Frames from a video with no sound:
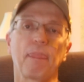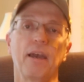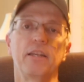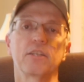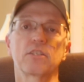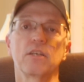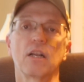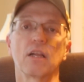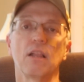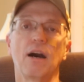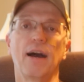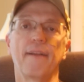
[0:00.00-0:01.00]
in the sun
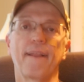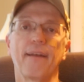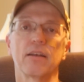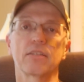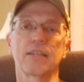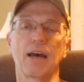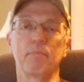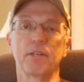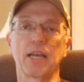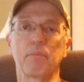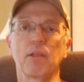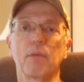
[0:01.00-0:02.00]
a lot, stop
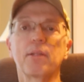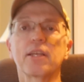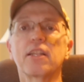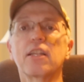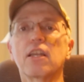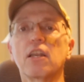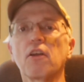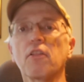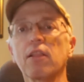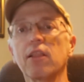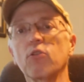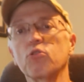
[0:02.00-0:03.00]
and chop lip. And then
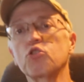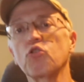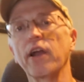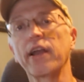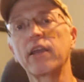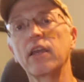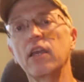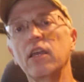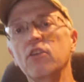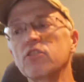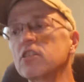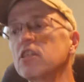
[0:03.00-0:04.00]
another little trick.
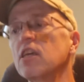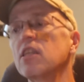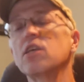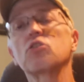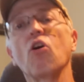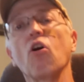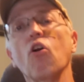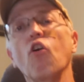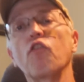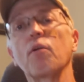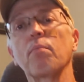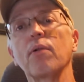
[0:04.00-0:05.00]
You see these all
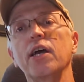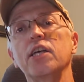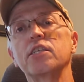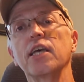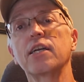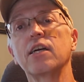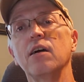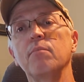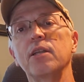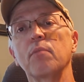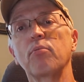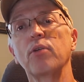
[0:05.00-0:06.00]
over the place. They
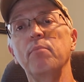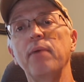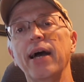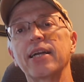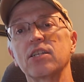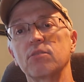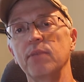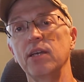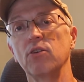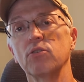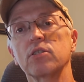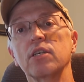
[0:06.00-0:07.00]
come in the prepackaged
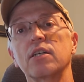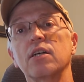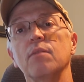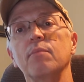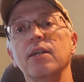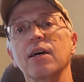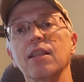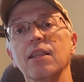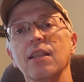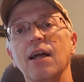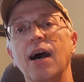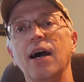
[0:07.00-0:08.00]
meals. They come in a
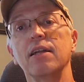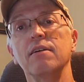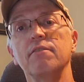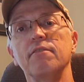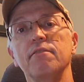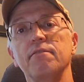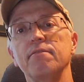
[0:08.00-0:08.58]
lot of